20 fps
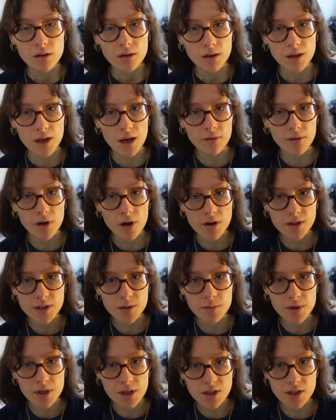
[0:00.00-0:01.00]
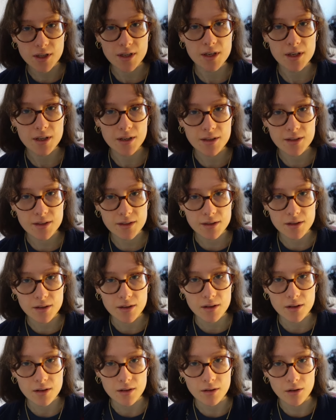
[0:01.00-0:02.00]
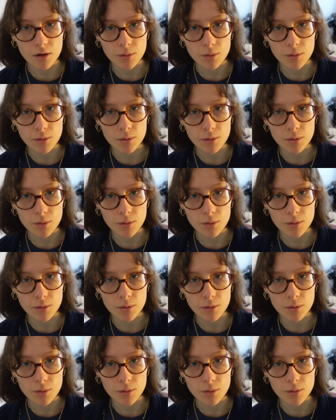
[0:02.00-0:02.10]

gave our species the